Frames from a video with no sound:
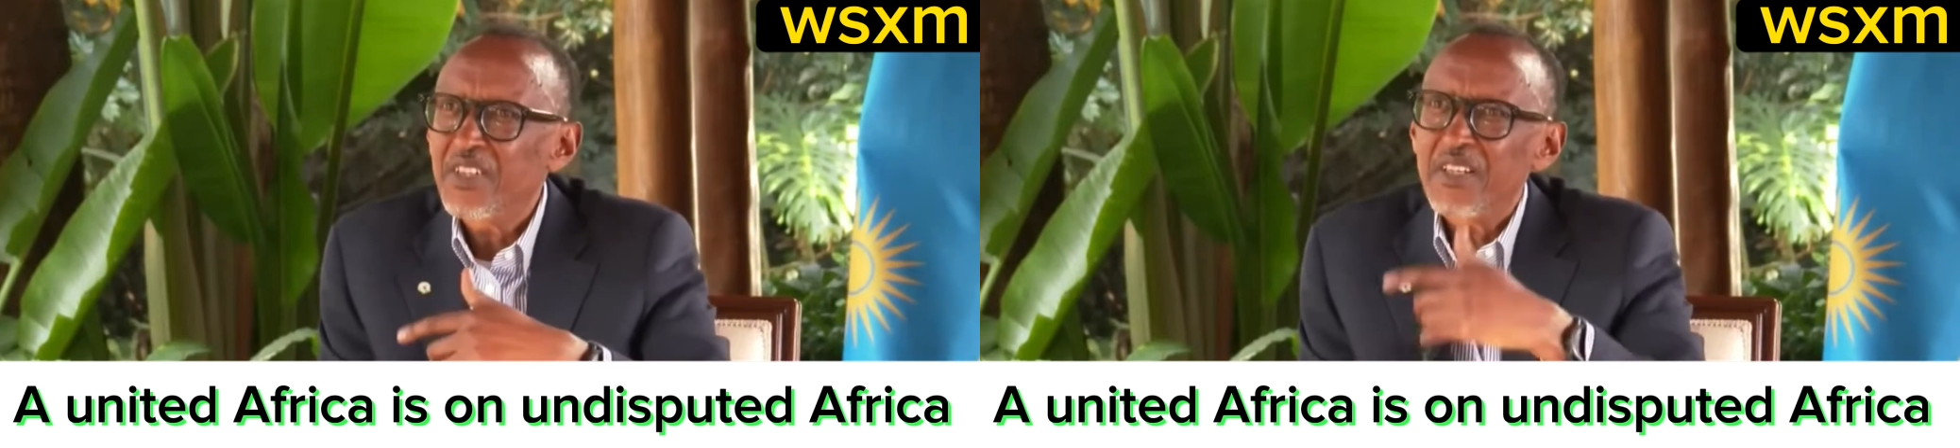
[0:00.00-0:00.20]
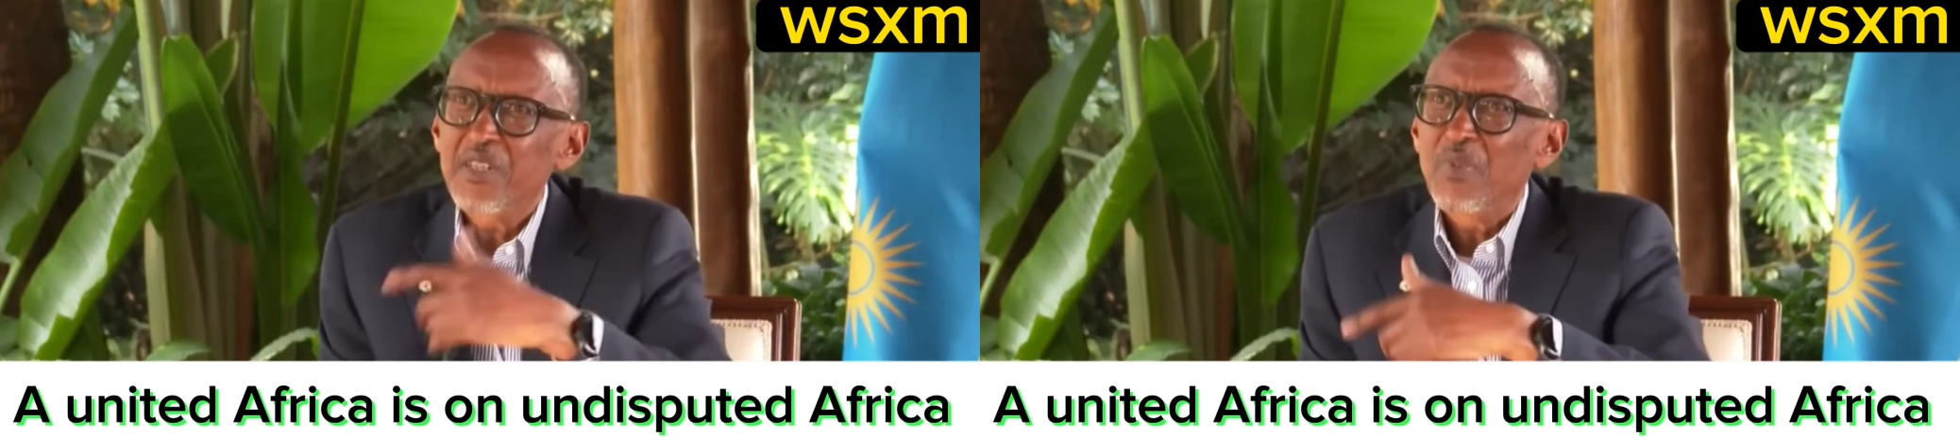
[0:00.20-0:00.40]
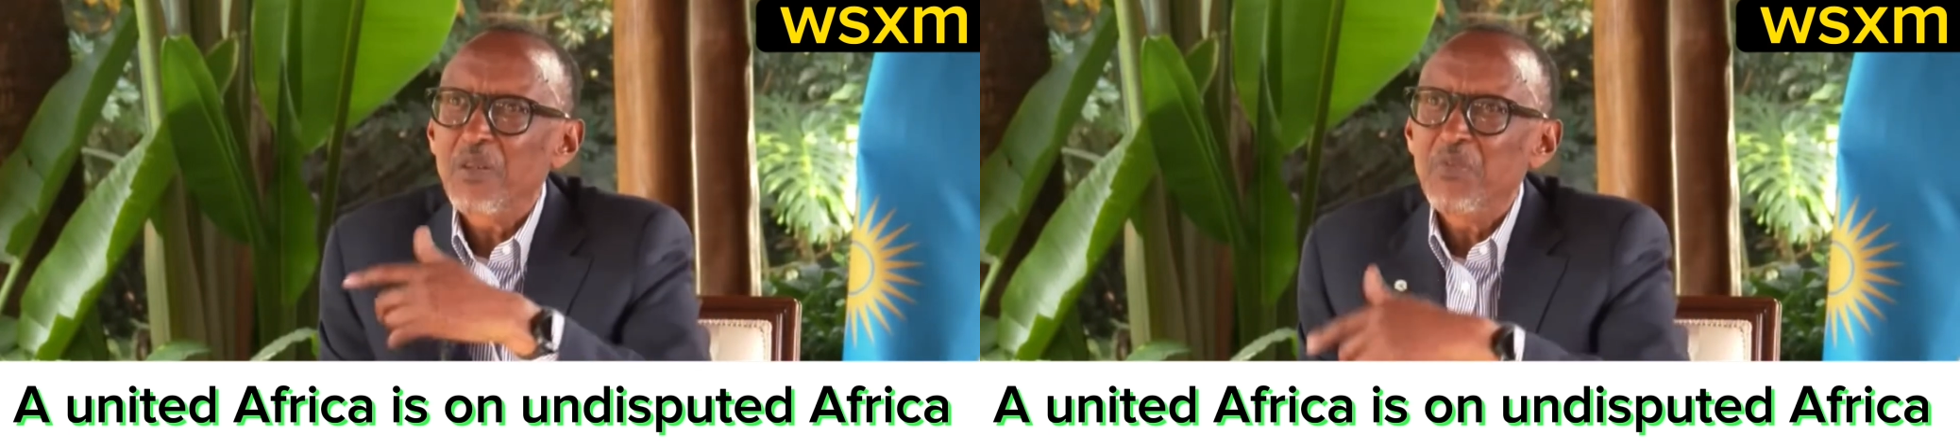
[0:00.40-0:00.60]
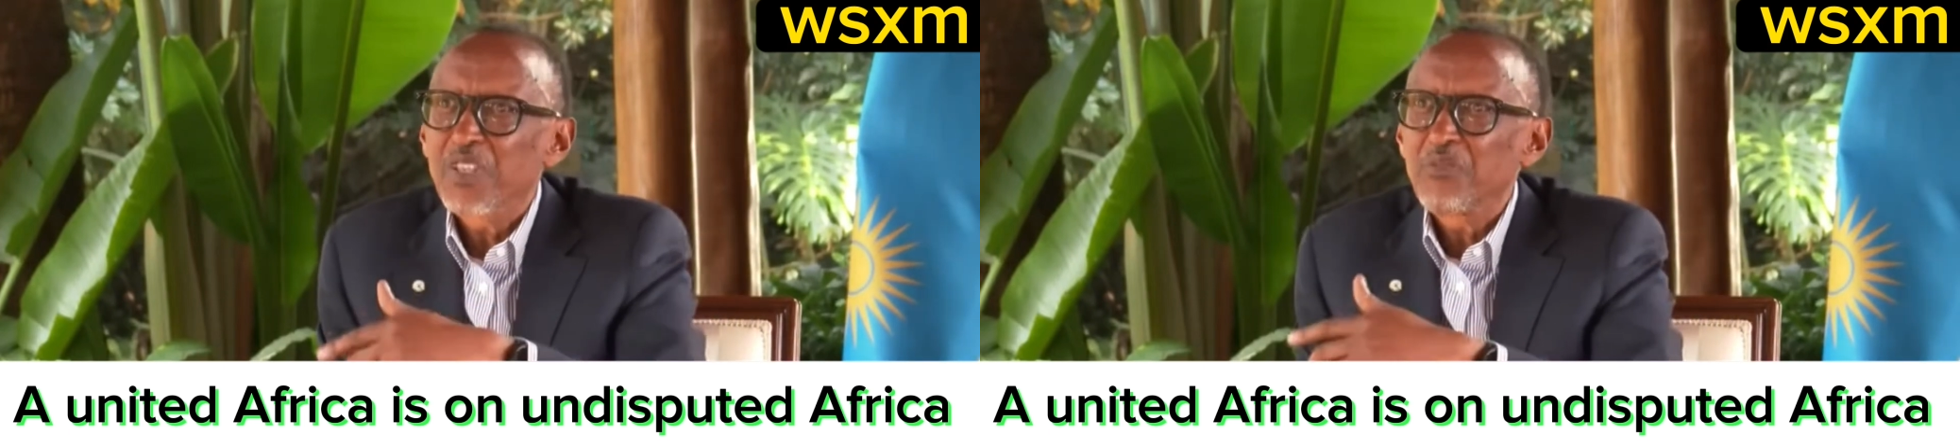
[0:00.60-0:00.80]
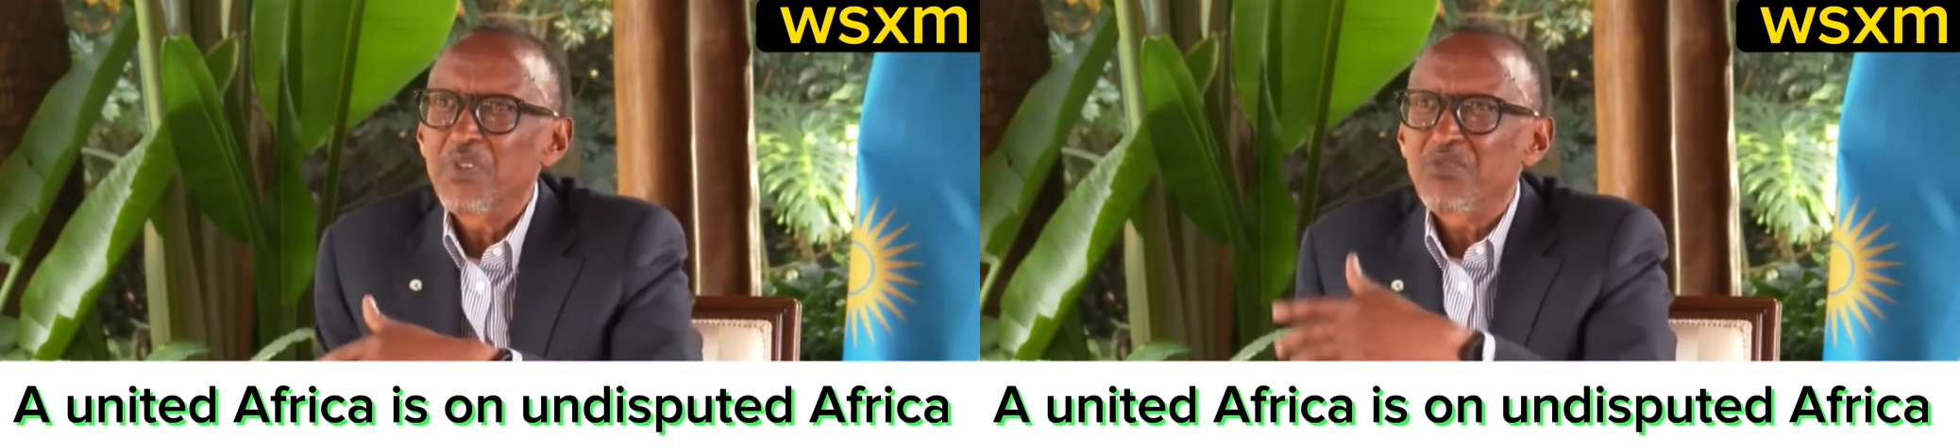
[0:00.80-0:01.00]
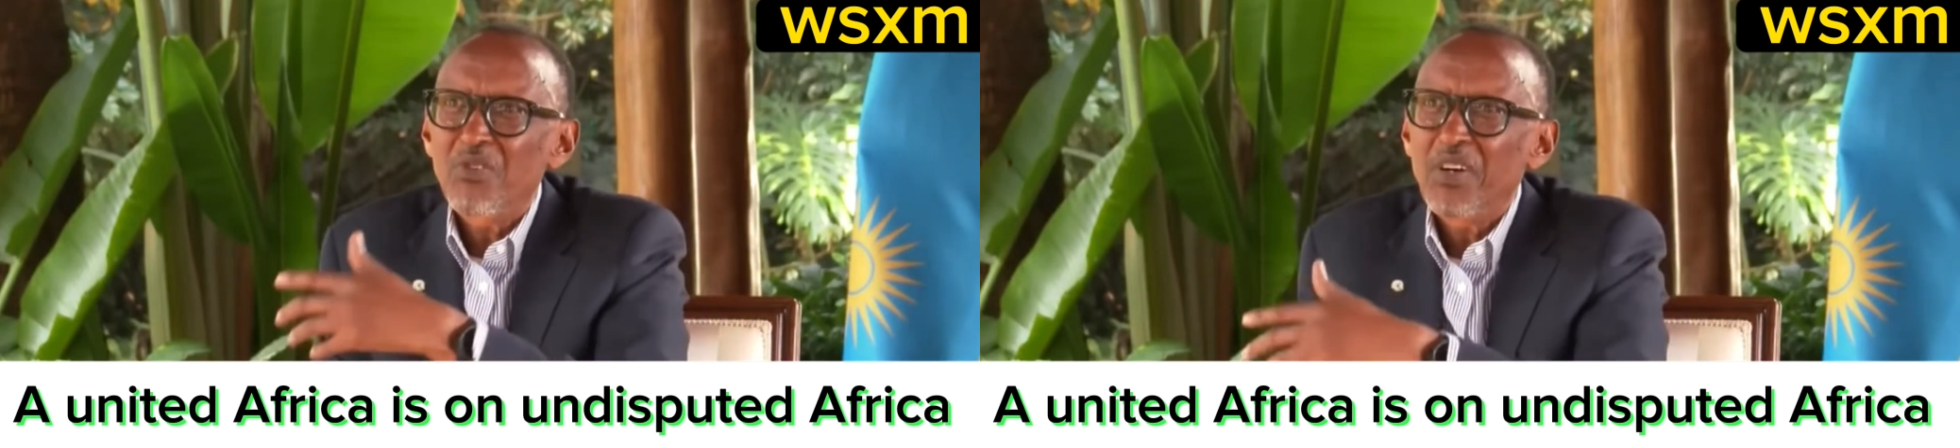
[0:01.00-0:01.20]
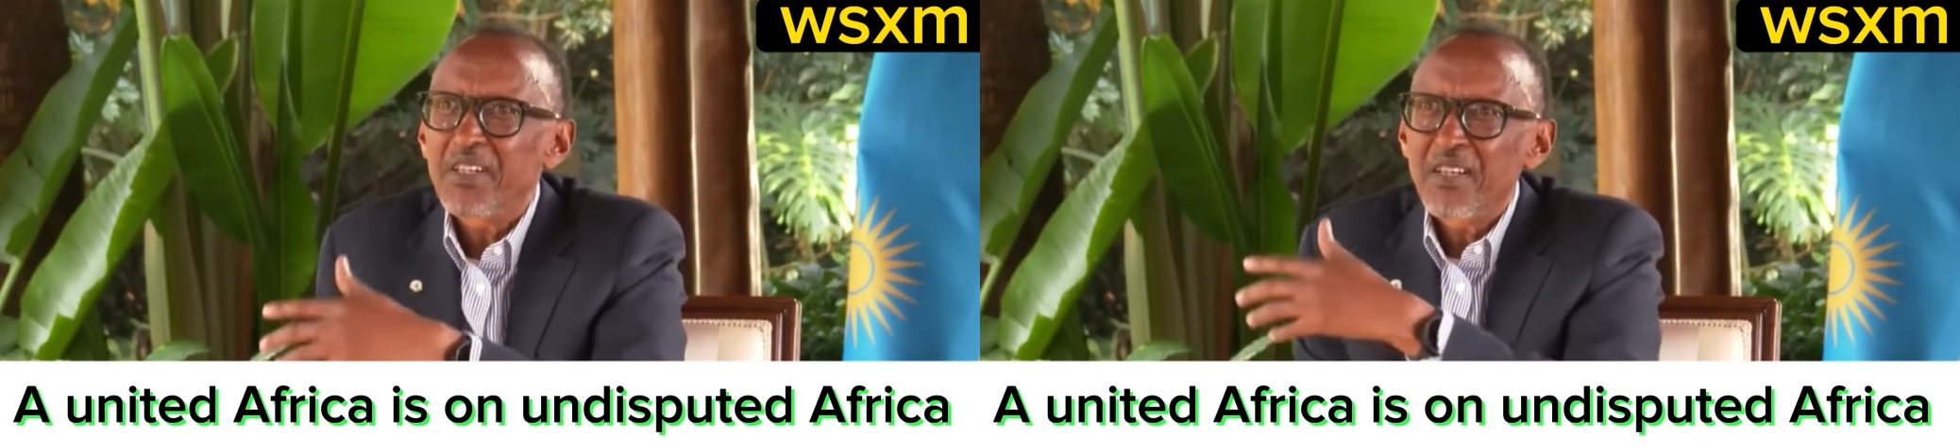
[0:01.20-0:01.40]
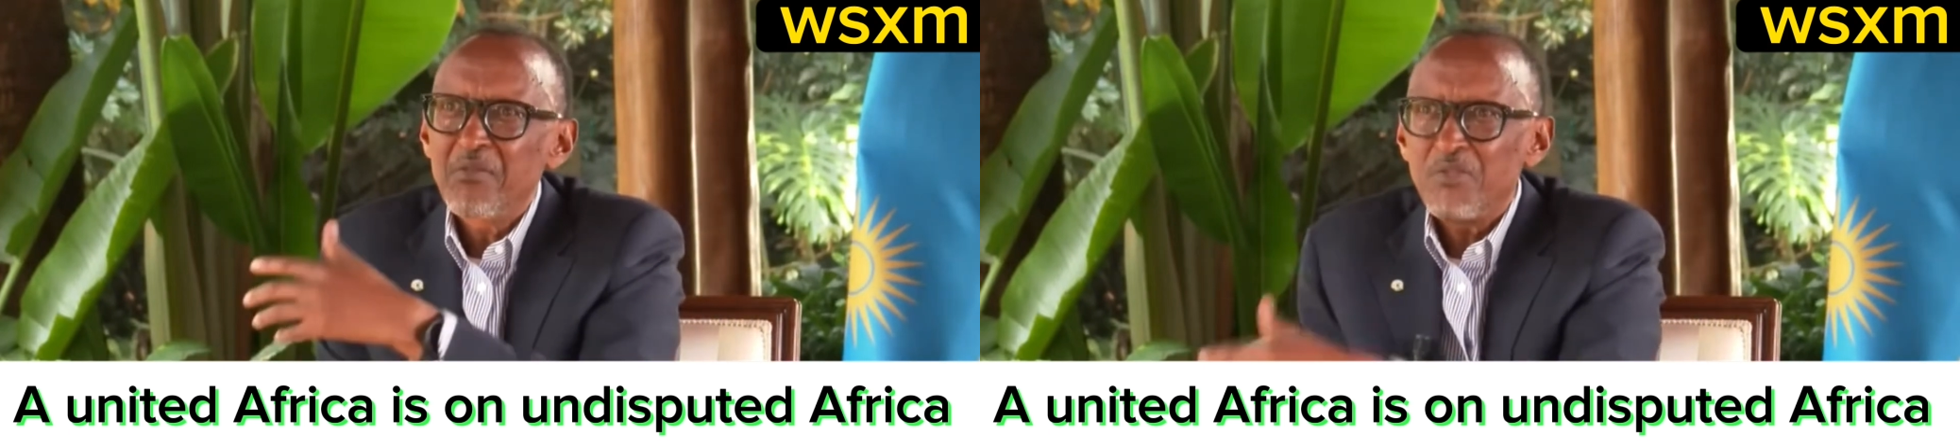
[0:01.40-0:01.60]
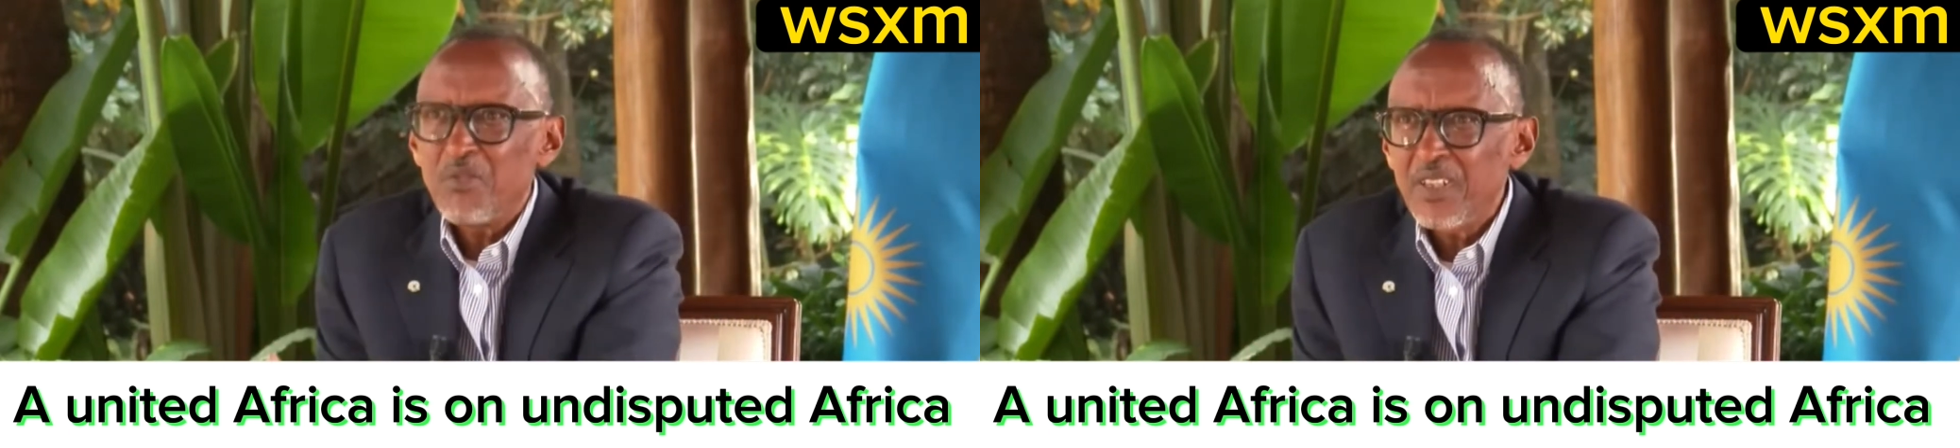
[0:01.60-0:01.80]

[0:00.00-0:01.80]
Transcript: starts blaming me for what I'm